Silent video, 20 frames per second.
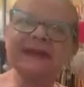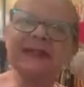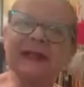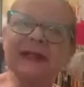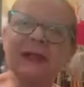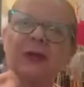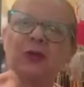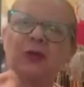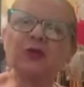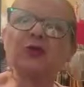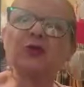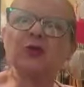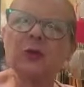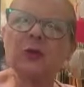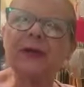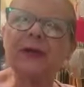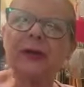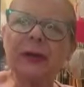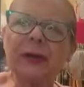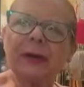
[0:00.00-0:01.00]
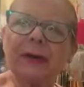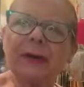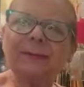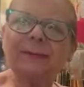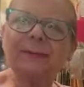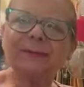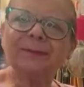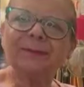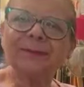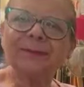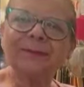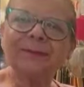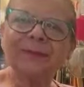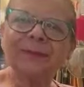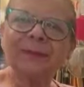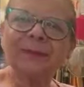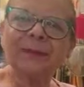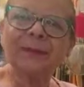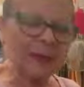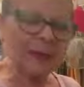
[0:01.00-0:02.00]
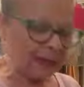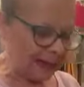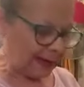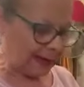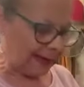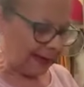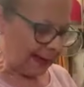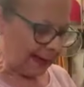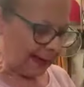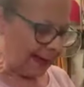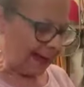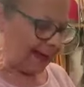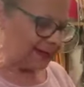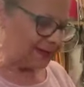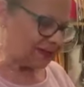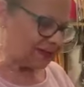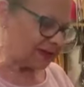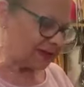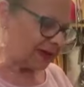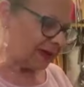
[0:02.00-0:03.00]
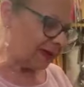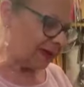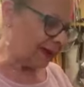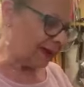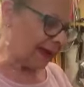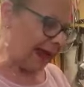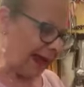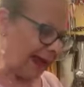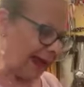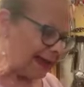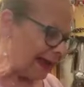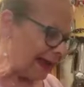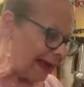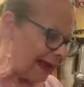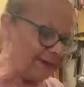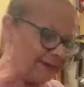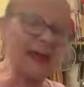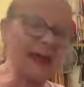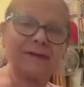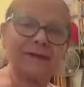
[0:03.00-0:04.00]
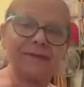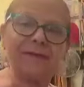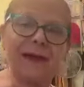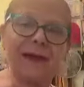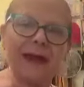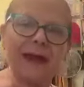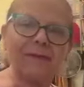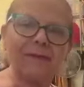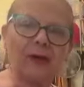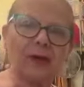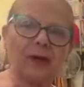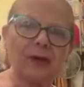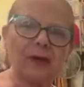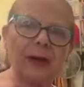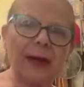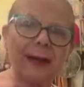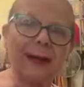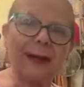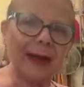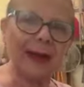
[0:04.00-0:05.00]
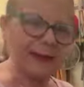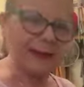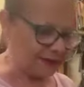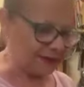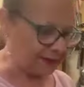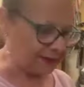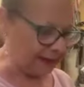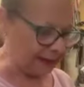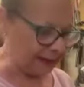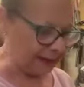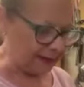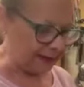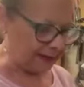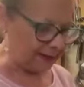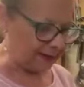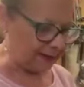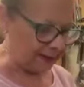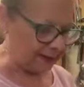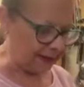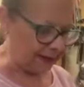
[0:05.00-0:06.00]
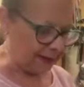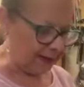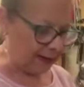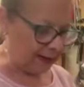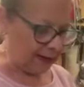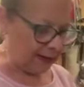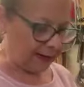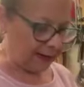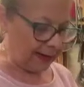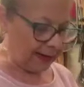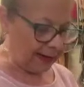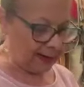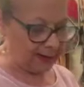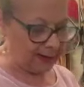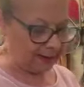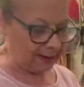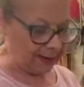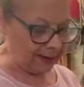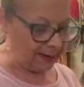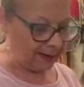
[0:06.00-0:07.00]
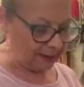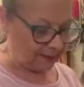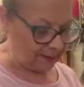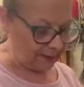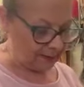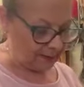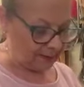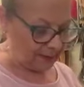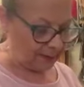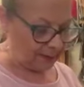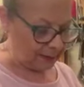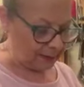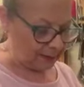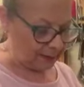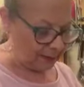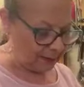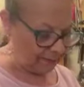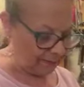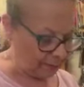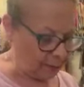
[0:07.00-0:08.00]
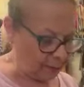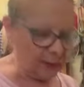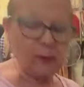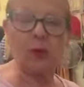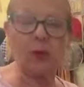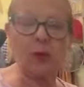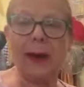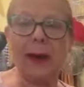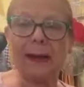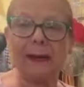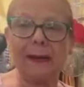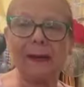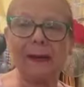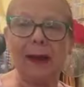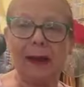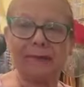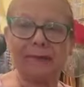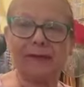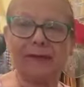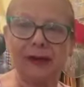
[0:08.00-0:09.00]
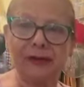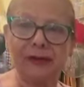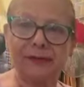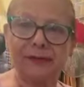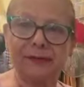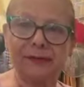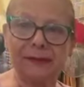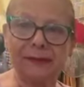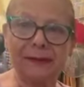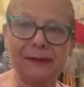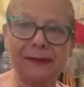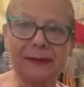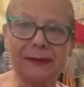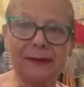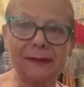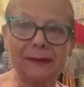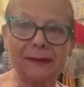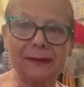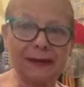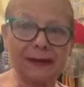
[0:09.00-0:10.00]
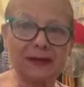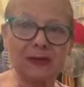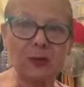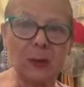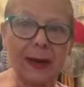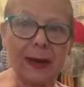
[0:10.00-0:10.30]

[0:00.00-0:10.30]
it's a little sweeter, and uh, I like that flavor a lot. And and eh, Food and Wine loved it, and that's